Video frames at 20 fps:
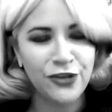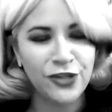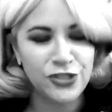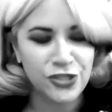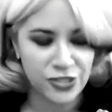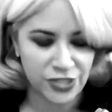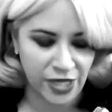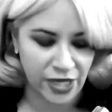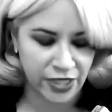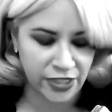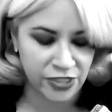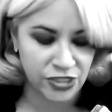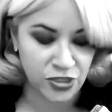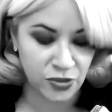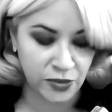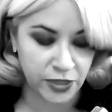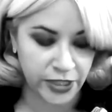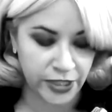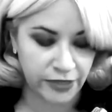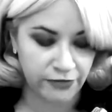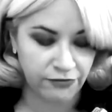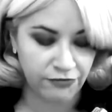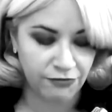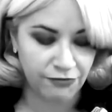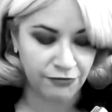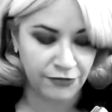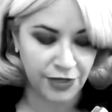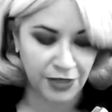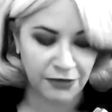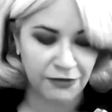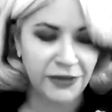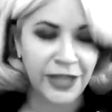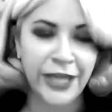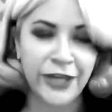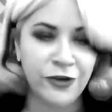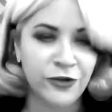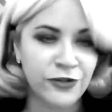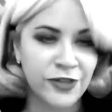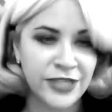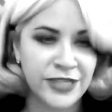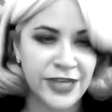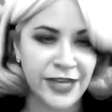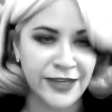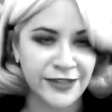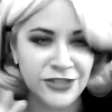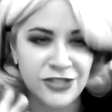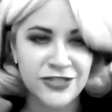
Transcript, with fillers: you could just kind of do it later in the day.